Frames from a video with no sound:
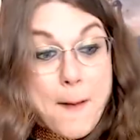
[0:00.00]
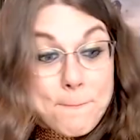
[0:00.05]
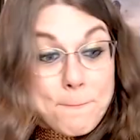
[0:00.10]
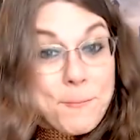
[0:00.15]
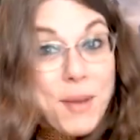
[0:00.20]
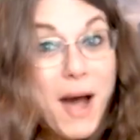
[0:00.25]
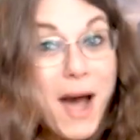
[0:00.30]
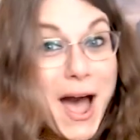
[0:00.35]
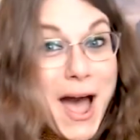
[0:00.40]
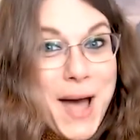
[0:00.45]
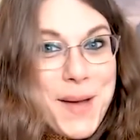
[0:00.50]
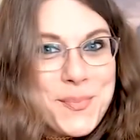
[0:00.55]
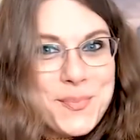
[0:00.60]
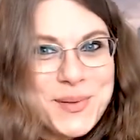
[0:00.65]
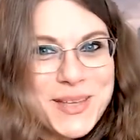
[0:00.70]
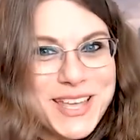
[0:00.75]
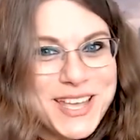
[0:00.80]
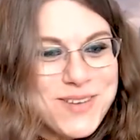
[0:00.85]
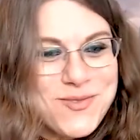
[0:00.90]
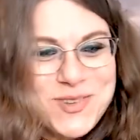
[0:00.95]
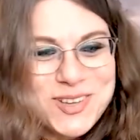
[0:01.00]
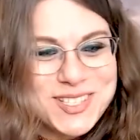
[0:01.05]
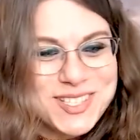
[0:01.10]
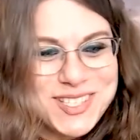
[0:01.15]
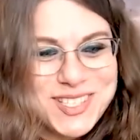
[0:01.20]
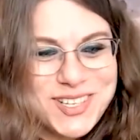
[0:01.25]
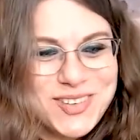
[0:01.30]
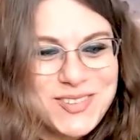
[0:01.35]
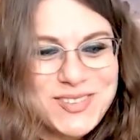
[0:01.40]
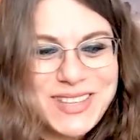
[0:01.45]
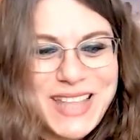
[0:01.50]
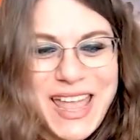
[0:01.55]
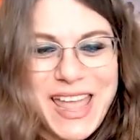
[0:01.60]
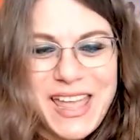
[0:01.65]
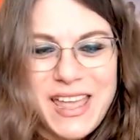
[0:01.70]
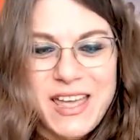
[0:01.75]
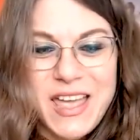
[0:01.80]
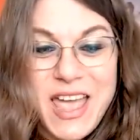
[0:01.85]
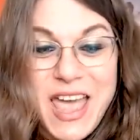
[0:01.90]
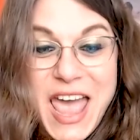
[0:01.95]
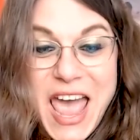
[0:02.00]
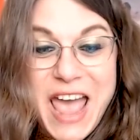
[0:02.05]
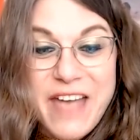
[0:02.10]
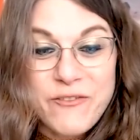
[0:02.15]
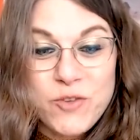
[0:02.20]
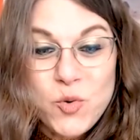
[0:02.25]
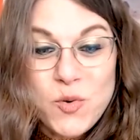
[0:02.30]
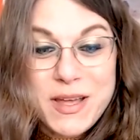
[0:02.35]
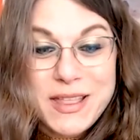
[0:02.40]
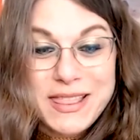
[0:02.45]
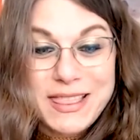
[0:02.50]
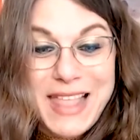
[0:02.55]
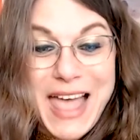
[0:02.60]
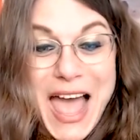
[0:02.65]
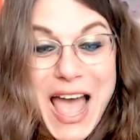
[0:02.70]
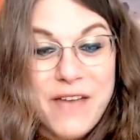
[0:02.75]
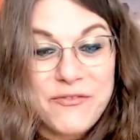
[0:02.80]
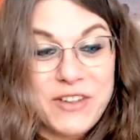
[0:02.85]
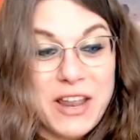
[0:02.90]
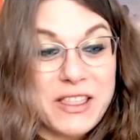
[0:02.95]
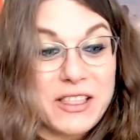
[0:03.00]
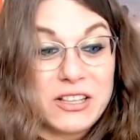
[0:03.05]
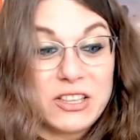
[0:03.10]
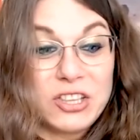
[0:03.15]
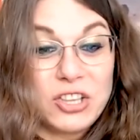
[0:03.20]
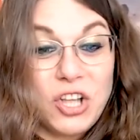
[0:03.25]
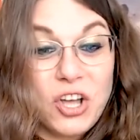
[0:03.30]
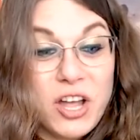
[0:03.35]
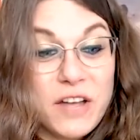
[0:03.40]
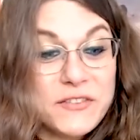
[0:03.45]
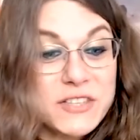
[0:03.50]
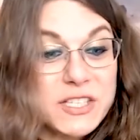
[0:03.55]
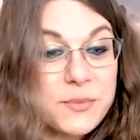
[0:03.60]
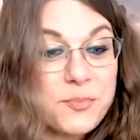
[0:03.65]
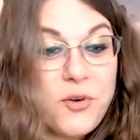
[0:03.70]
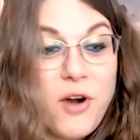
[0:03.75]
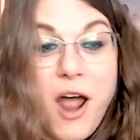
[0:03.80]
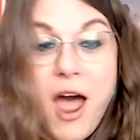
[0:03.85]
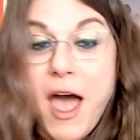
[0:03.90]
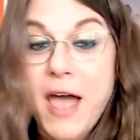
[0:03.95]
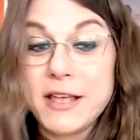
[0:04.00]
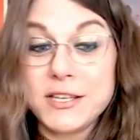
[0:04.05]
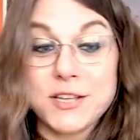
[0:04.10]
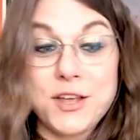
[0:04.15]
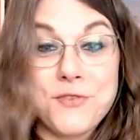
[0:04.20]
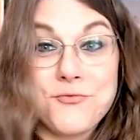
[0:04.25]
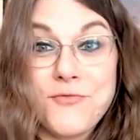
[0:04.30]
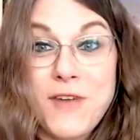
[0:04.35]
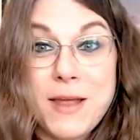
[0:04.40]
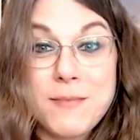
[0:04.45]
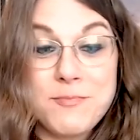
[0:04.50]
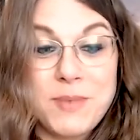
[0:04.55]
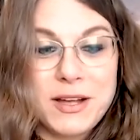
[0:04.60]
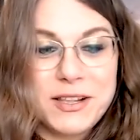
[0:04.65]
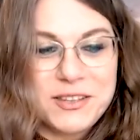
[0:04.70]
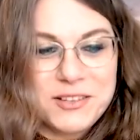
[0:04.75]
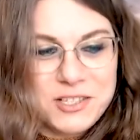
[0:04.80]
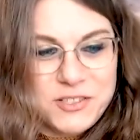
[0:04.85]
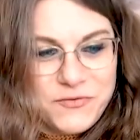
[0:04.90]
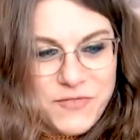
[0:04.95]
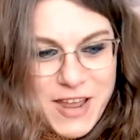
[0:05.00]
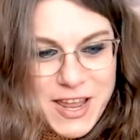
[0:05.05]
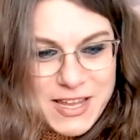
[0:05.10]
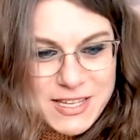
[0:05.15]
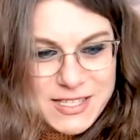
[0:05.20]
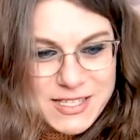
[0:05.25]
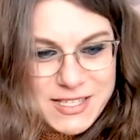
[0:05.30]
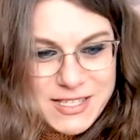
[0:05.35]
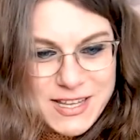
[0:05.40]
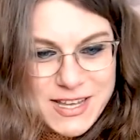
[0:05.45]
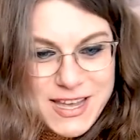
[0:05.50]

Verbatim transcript: Pop! It was too late. Everyone laughed at the look of surprise on Red Butler's face.